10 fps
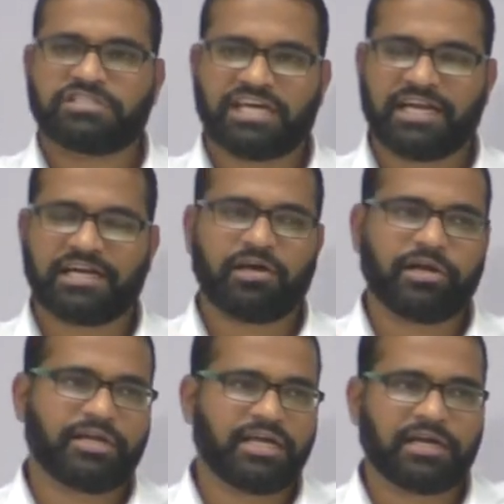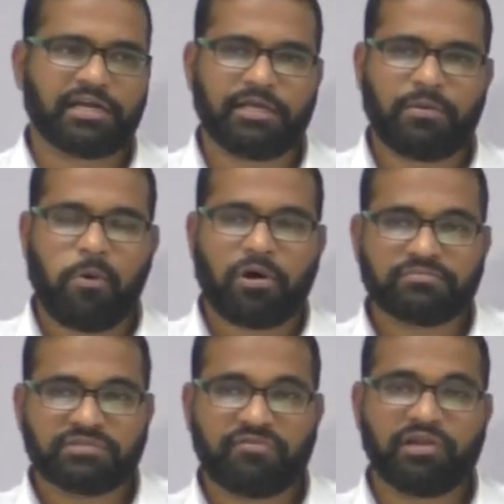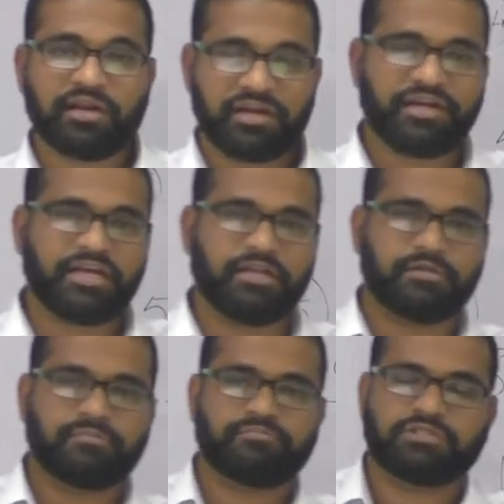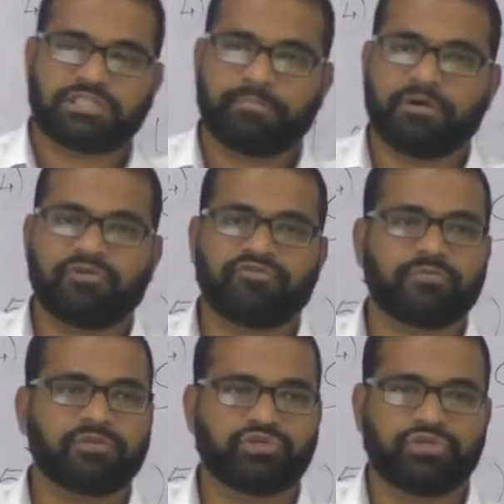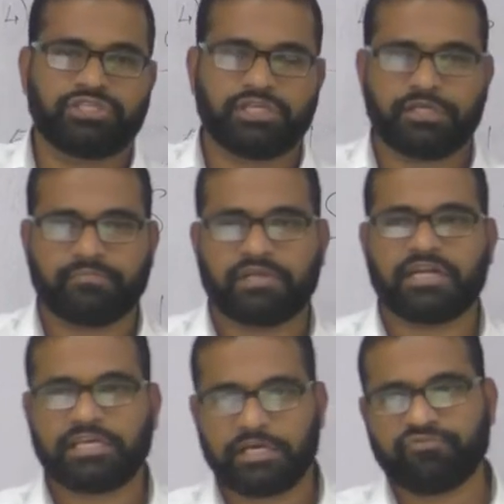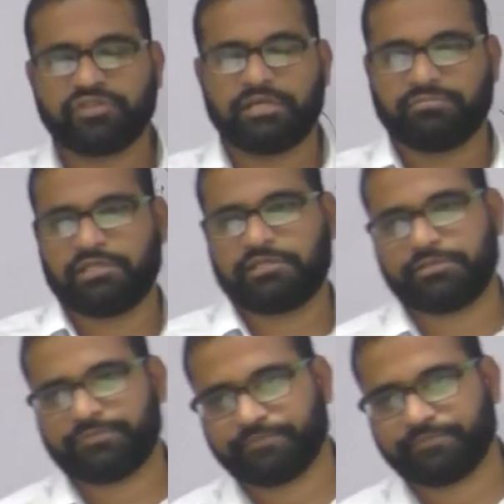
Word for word: directly or indirectly they will retain some power from the judiciary and keep with themselves